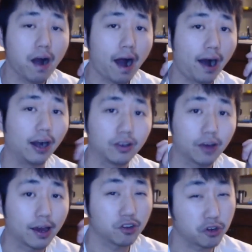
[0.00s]
I kind
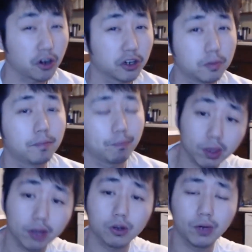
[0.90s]
of sucked.
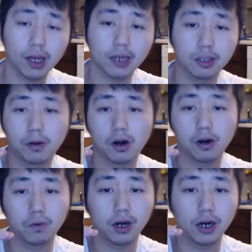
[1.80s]
So we got to the part
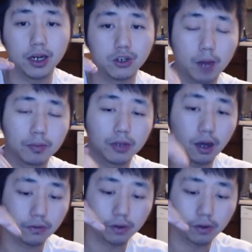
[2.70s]
where it dropped off,